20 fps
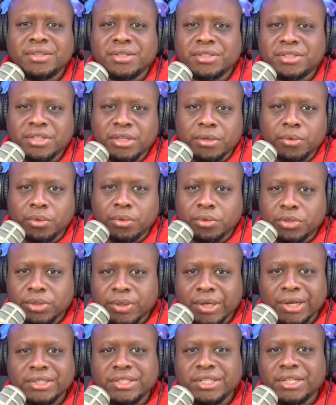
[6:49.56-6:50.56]
the sequel
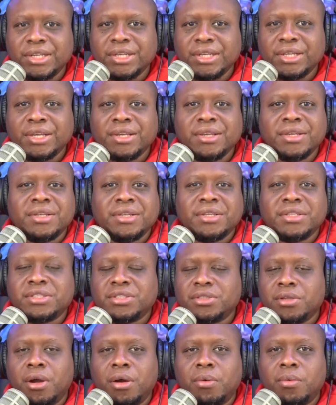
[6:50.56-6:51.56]
trilogy,
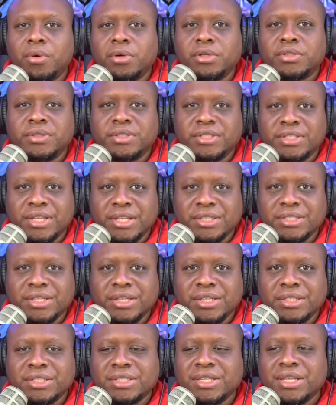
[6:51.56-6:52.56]
Star Wars
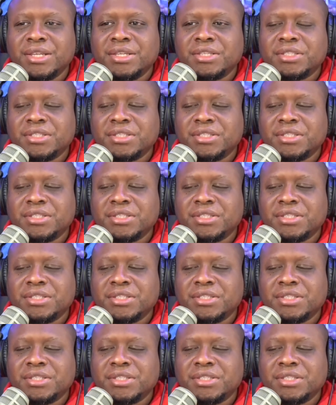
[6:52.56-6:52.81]
Resistance,